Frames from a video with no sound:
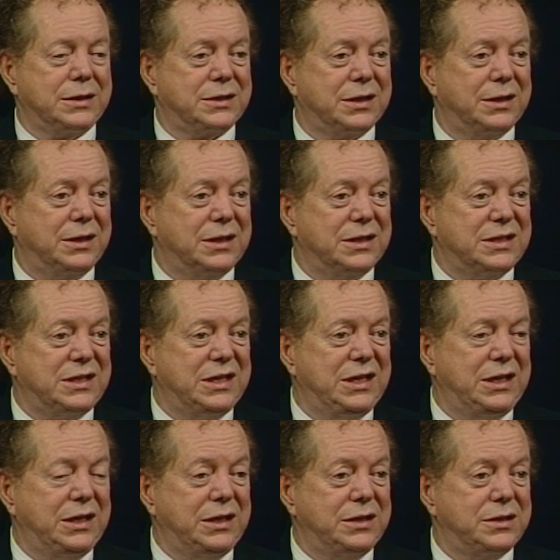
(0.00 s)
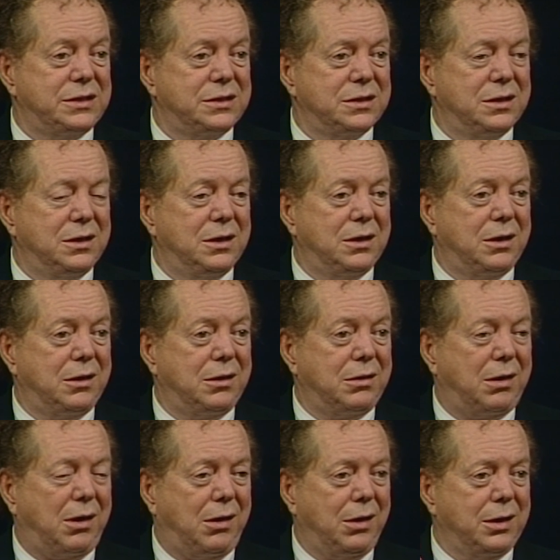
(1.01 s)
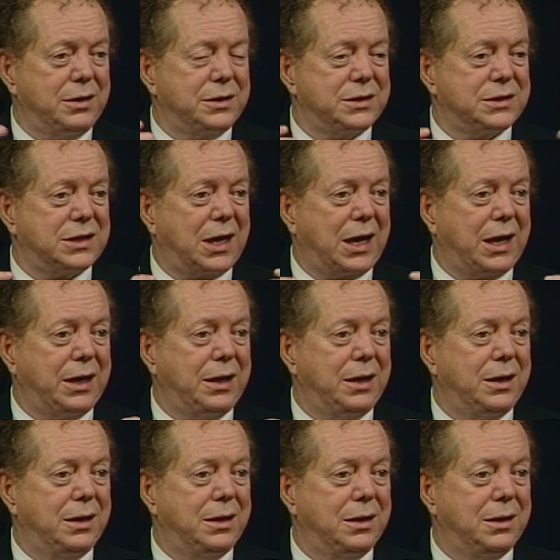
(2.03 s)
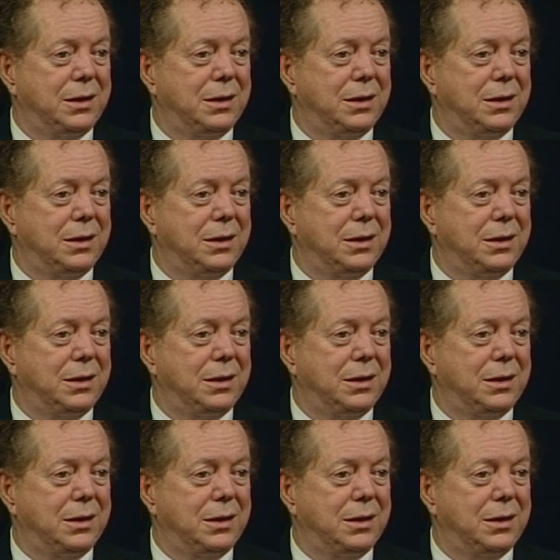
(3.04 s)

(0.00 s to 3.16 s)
as the disease are all inside.